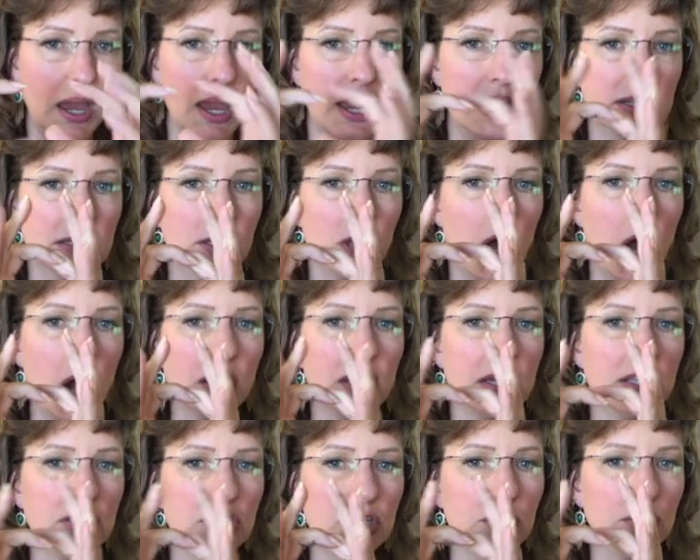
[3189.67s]
As long
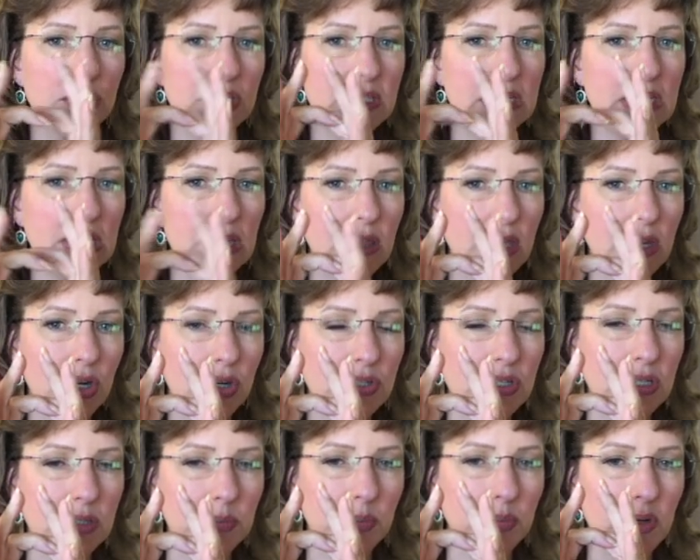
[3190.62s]
as you see
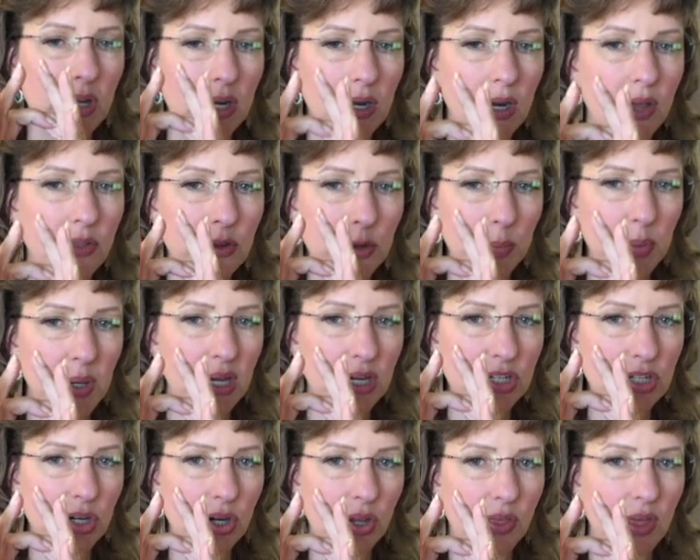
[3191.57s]
there's another
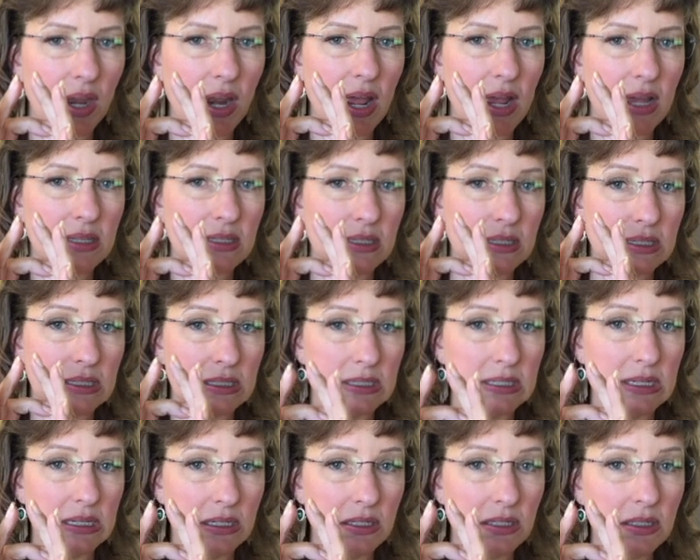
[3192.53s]
picture that has a
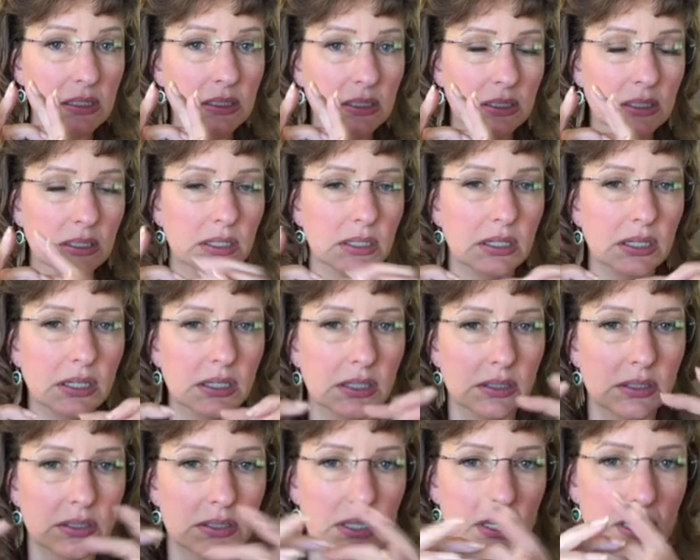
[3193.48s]
seal, it
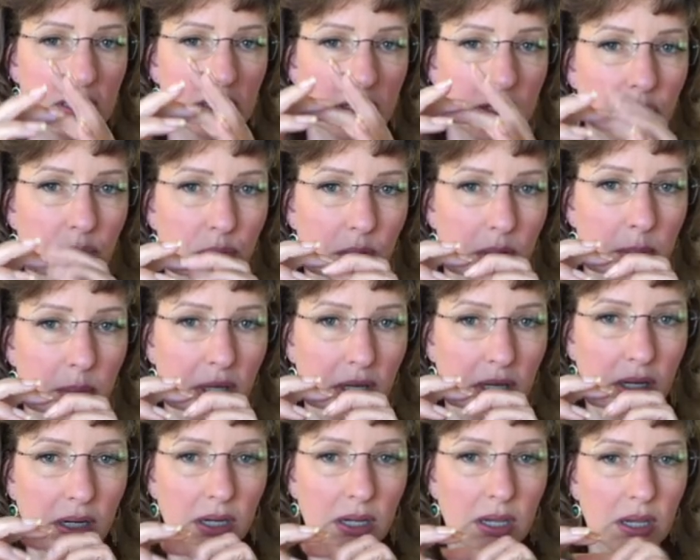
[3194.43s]
looks like a little
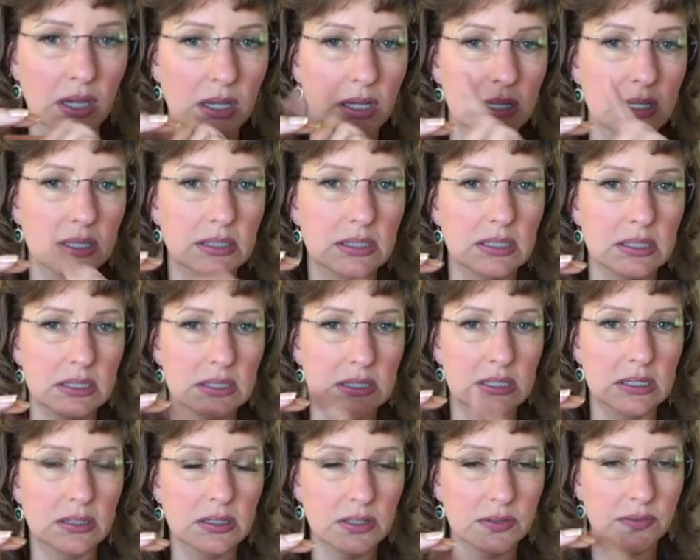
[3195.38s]
ribbon. It's a
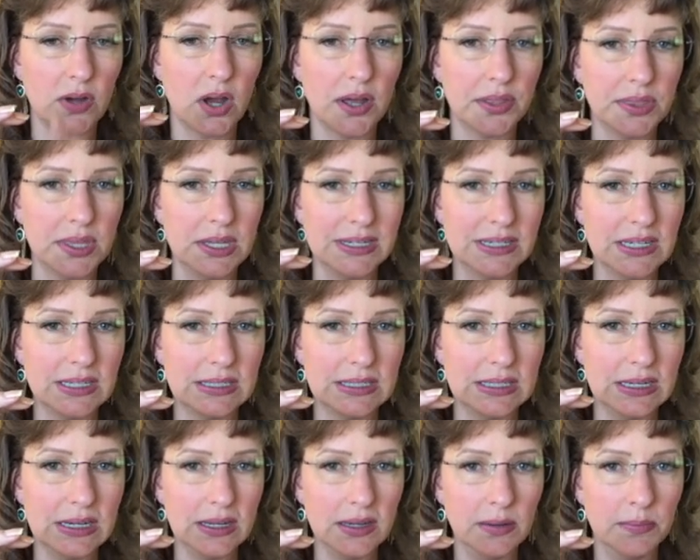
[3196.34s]
seal of
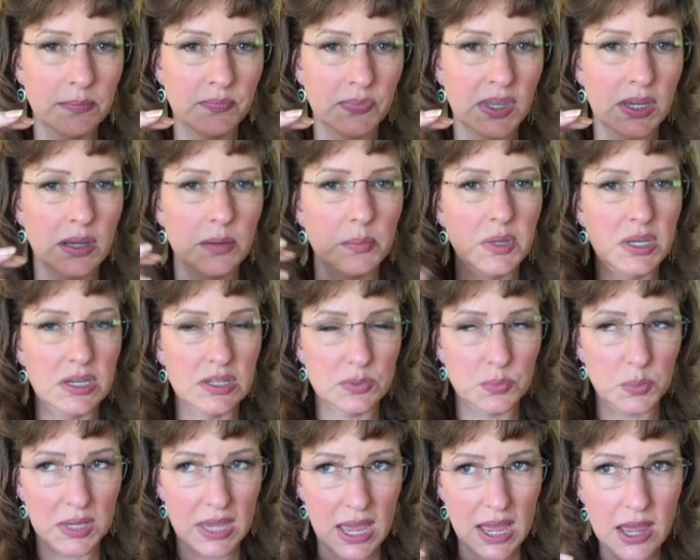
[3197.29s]
authenticity, because
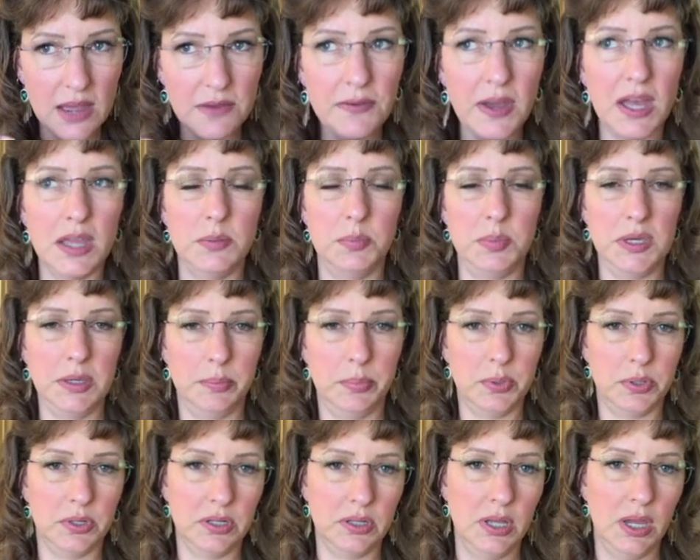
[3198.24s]
we have had
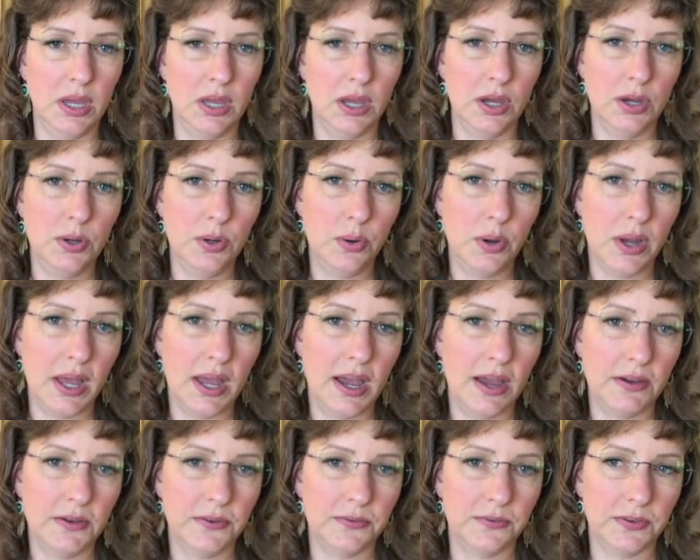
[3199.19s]
people who
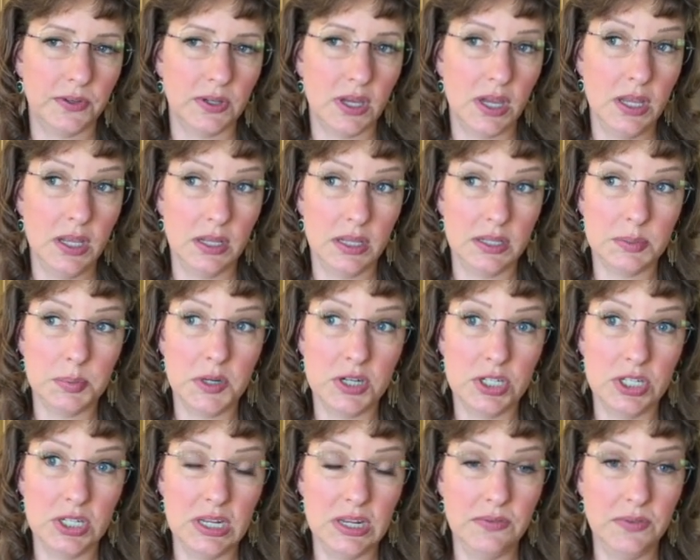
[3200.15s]
have,
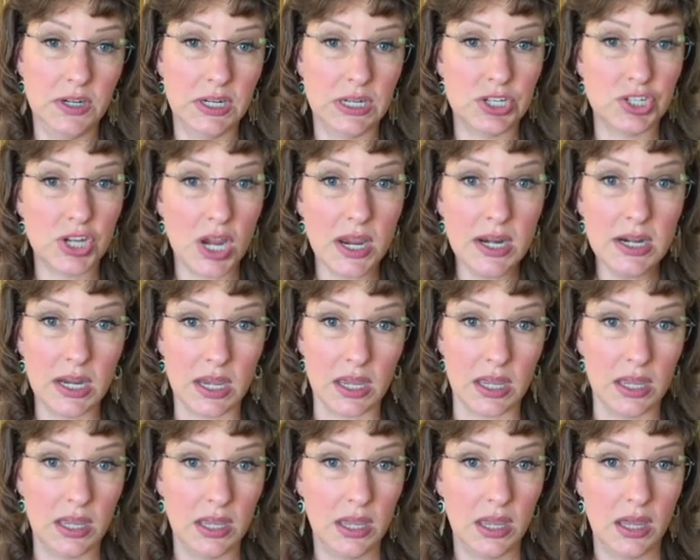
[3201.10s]
especially even in
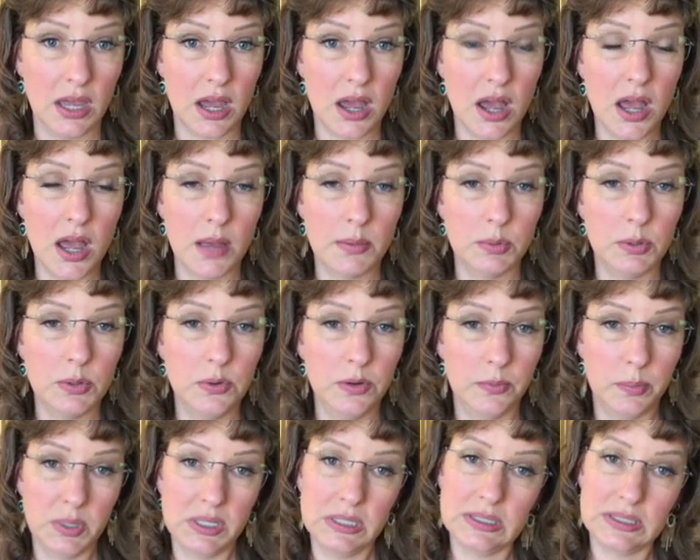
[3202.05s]
China, who
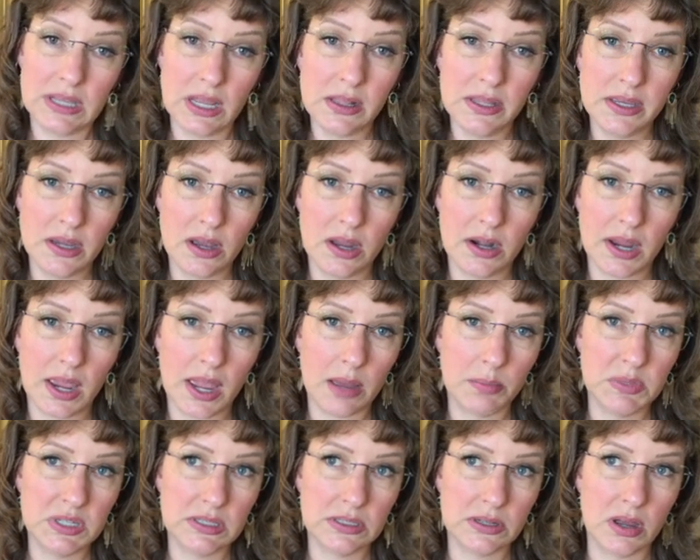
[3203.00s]
have been selling on
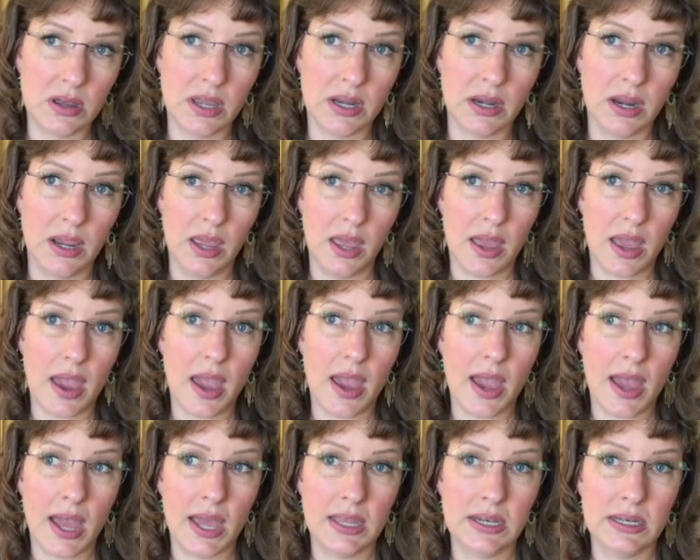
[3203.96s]
Amazon,
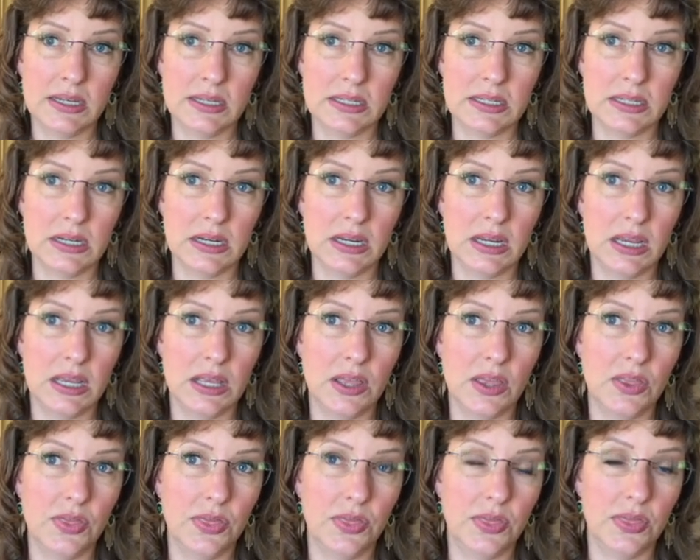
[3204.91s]
and
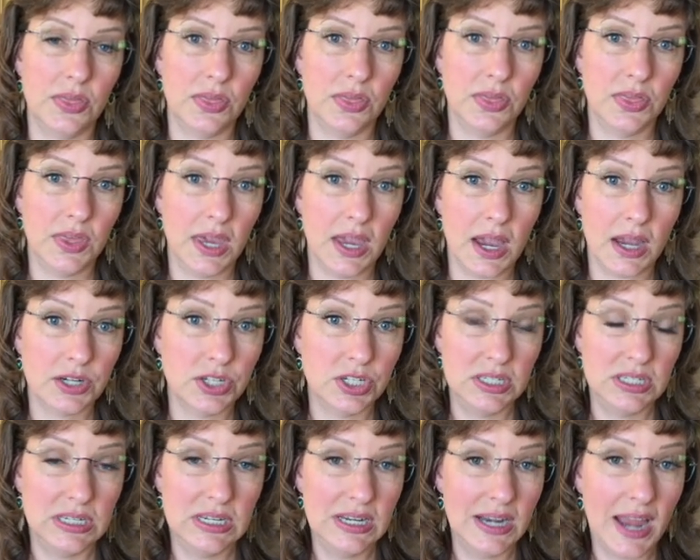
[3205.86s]
they
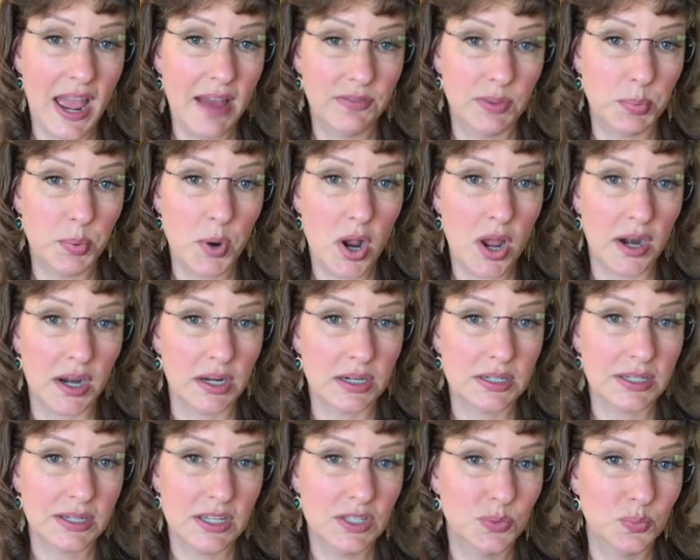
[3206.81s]
actually didn't have the
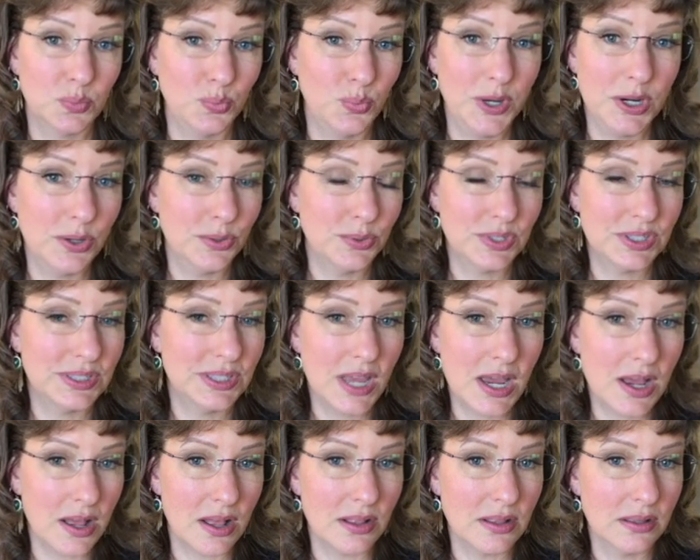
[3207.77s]
product, because we don't
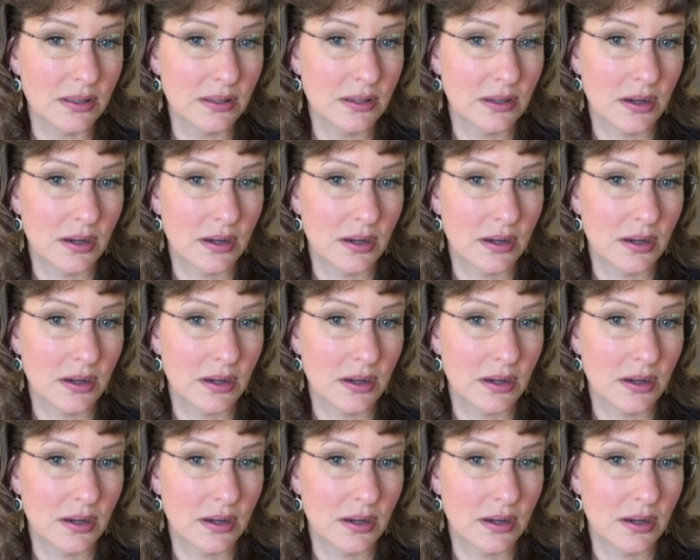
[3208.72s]
sell